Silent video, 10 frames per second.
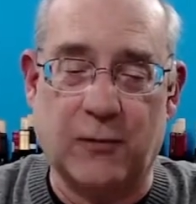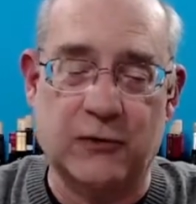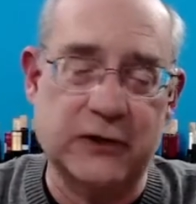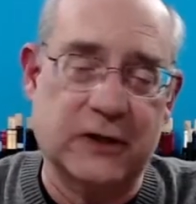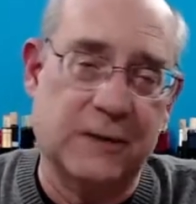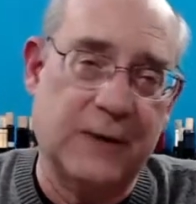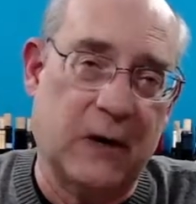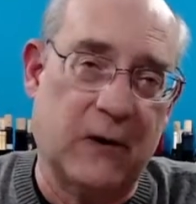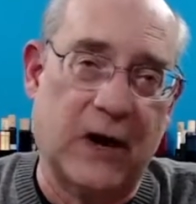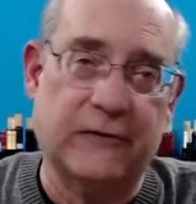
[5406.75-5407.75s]
We're just going to be
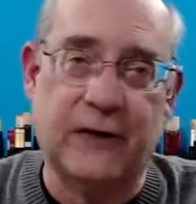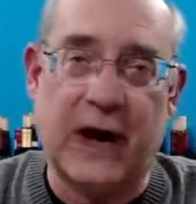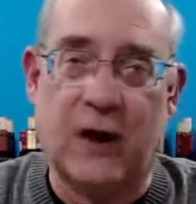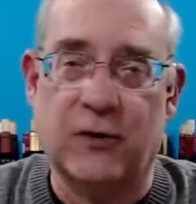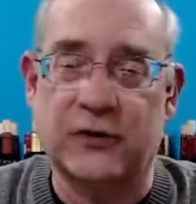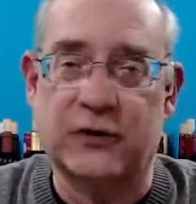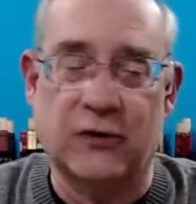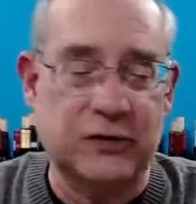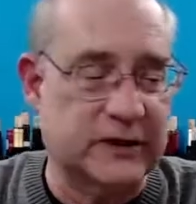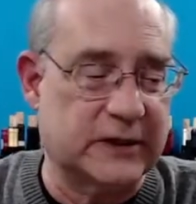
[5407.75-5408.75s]
around for an hour or so,
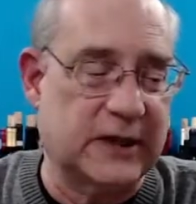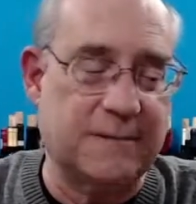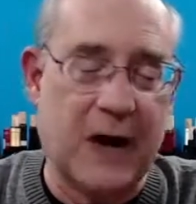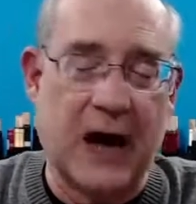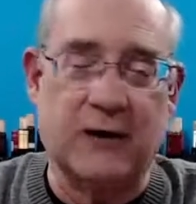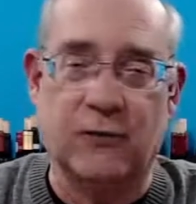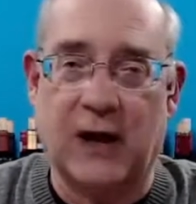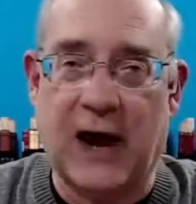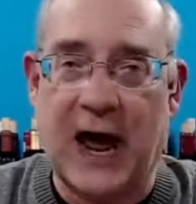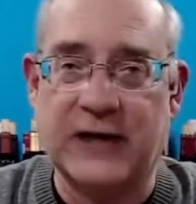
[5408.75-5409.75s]
just kick back and
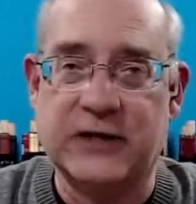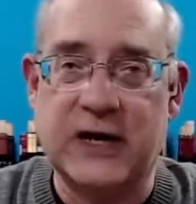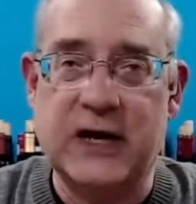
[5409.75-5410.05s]
relax.